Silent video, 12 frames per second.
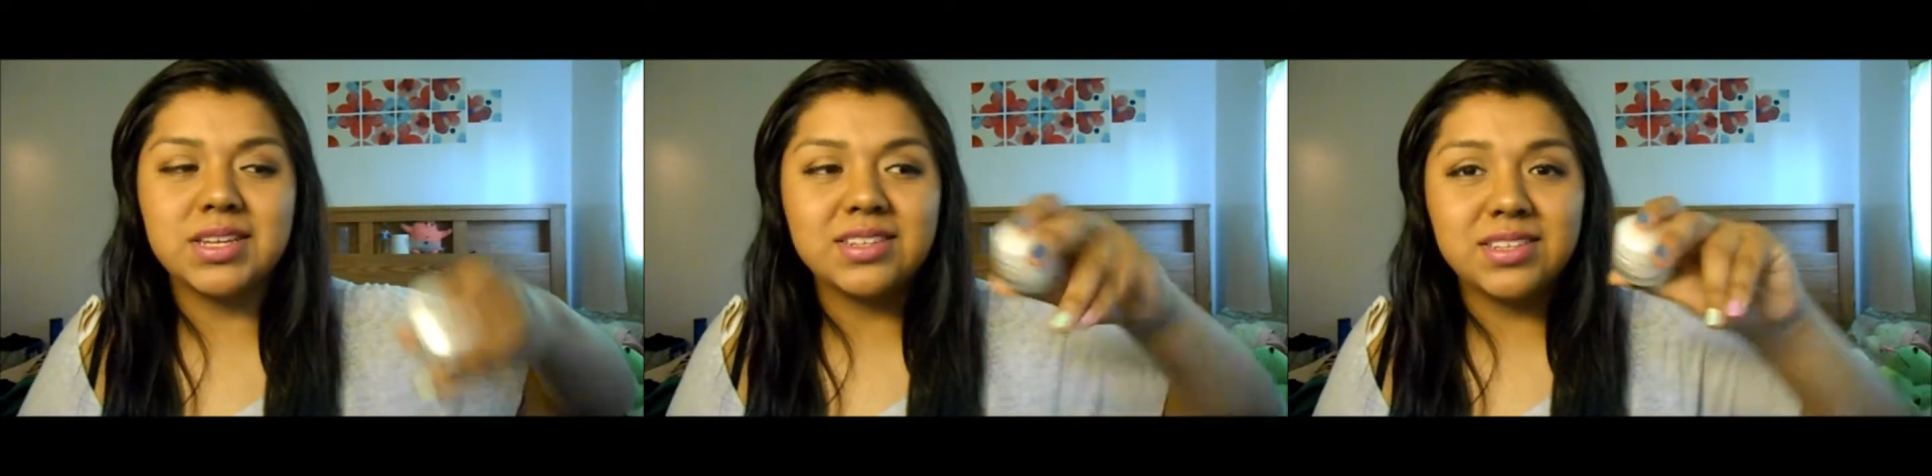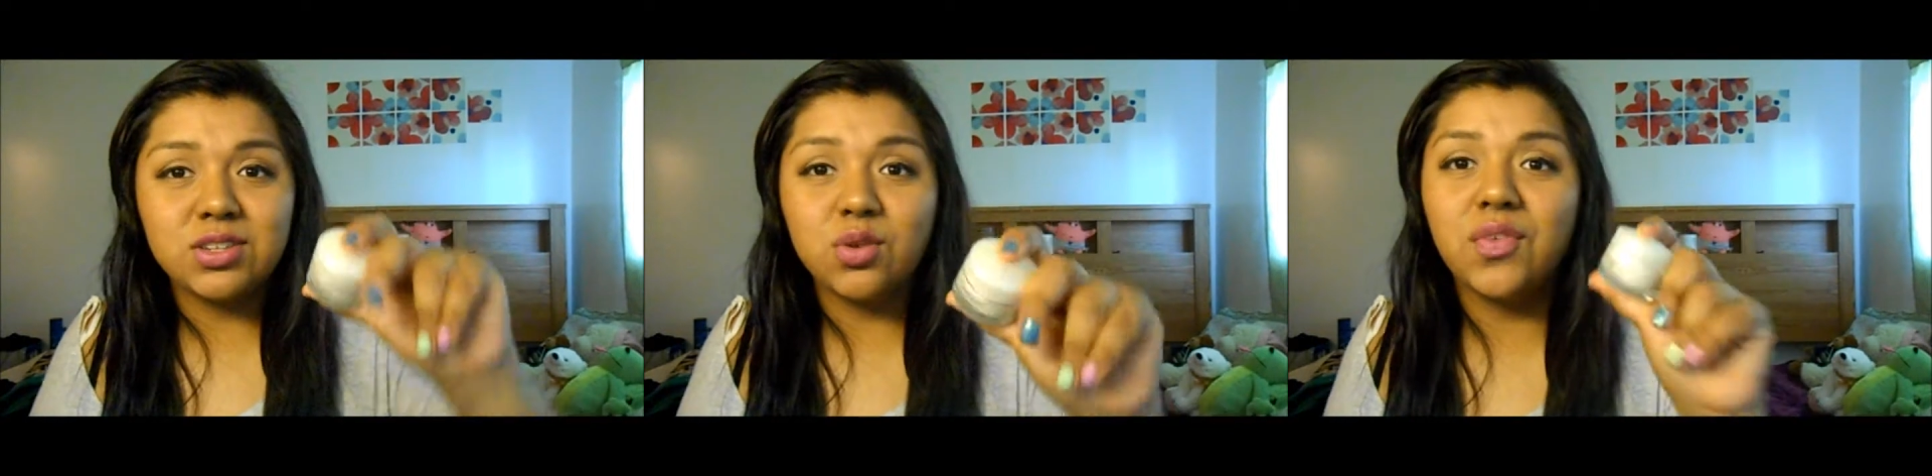and
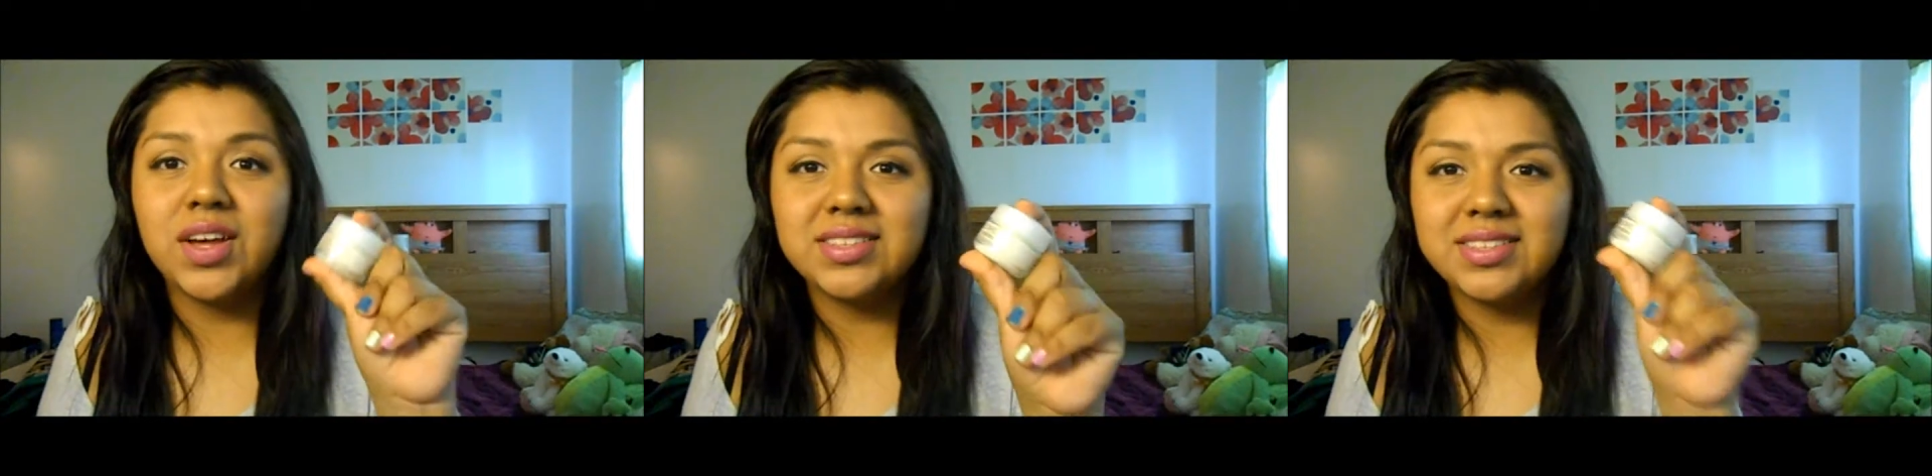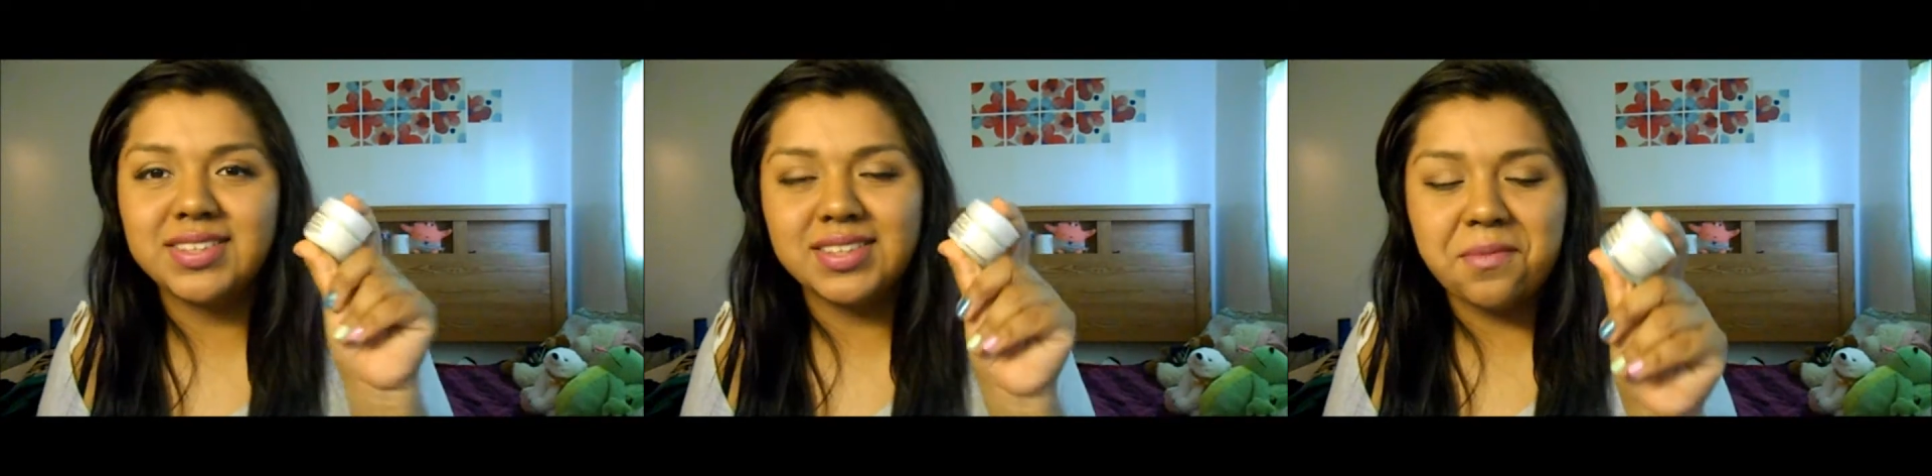it still
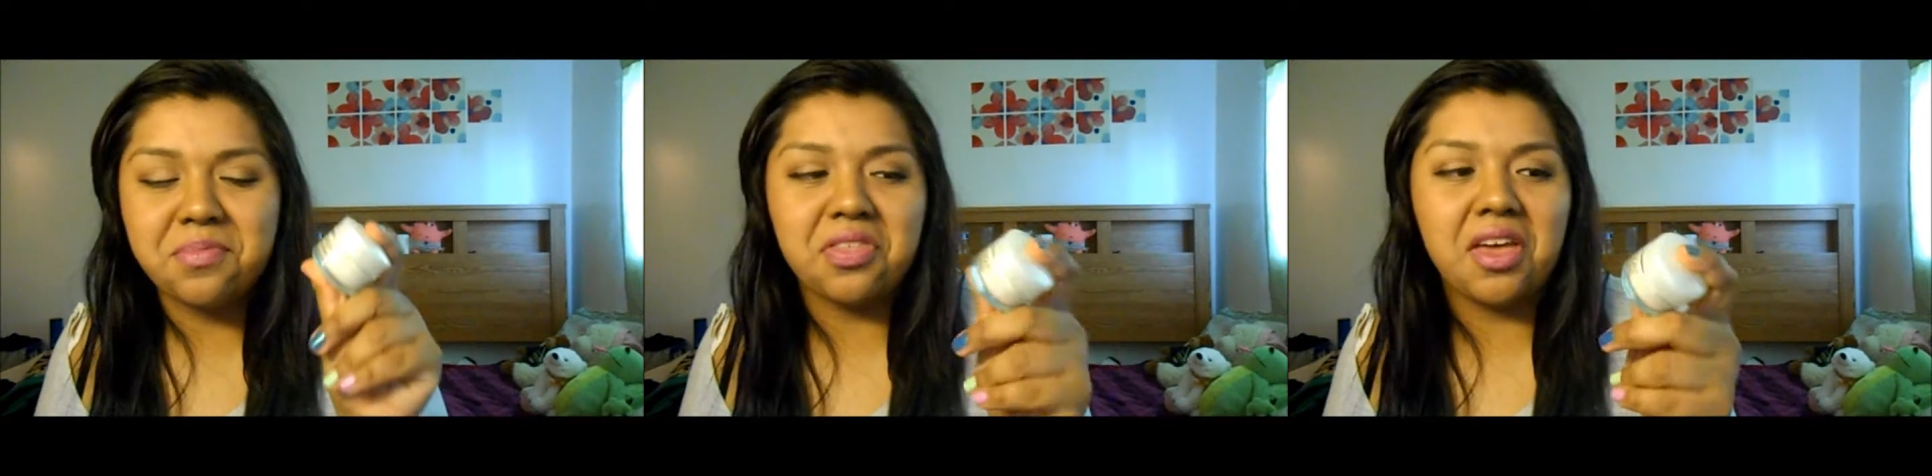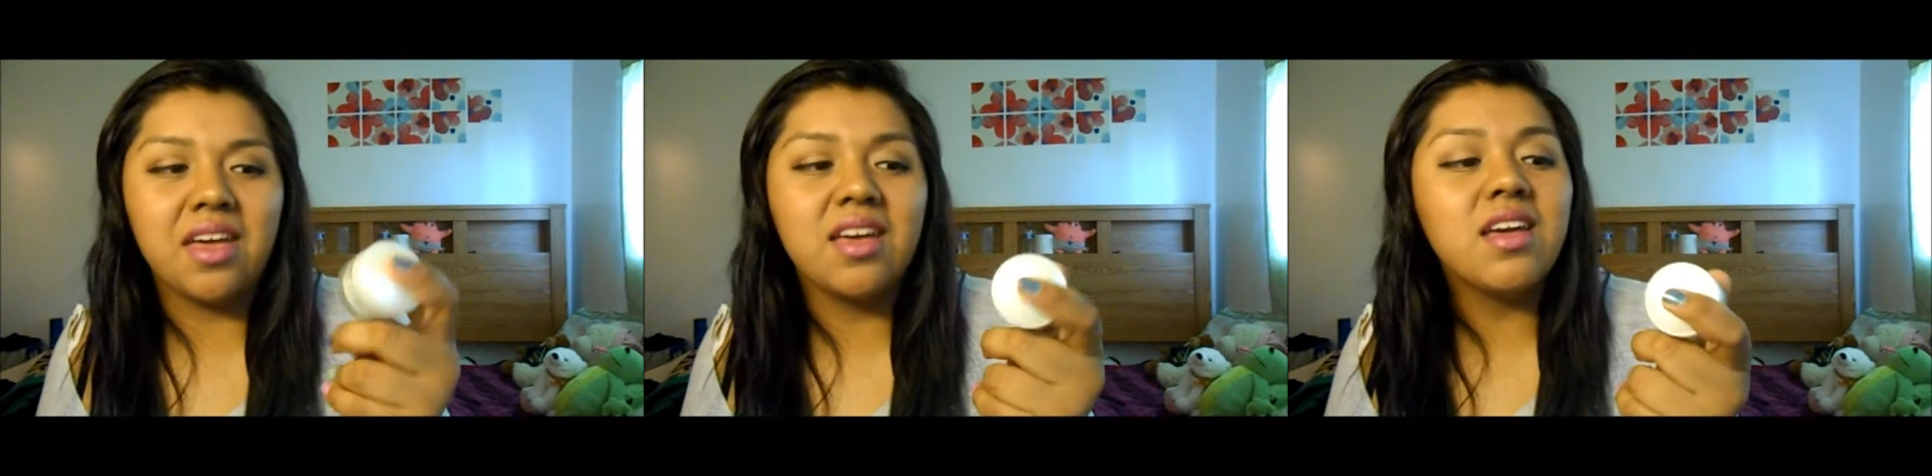fights the same
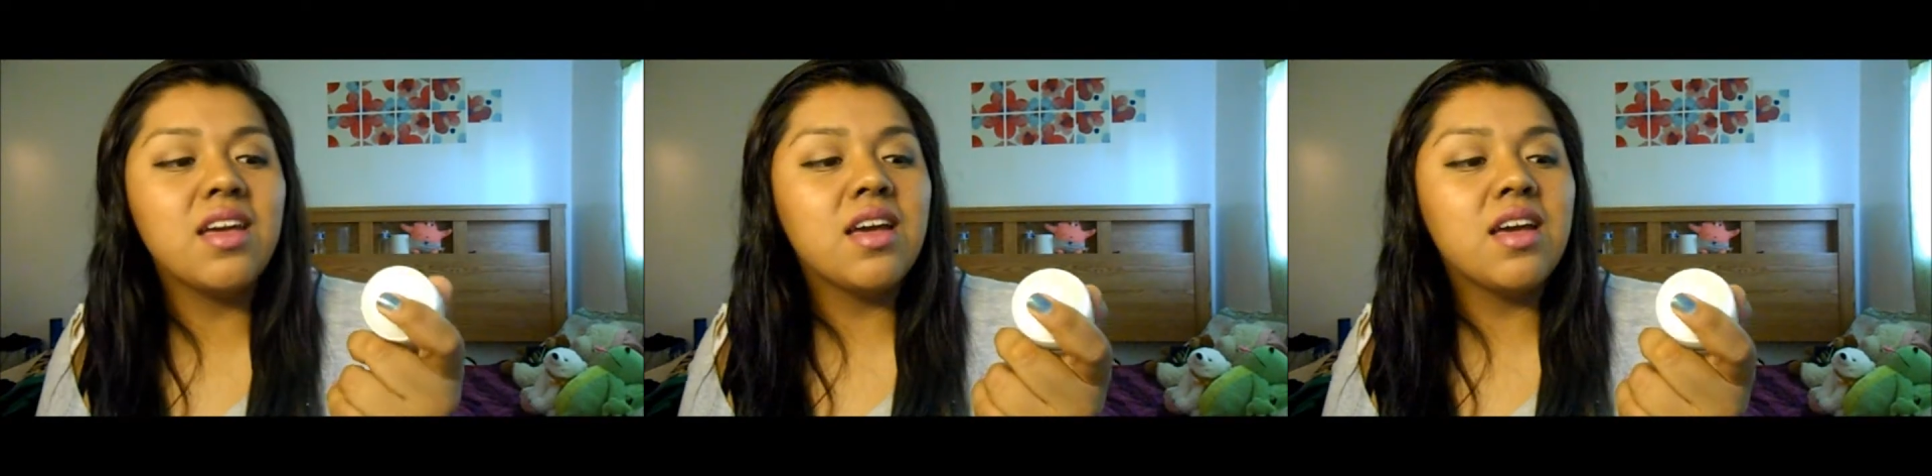thing.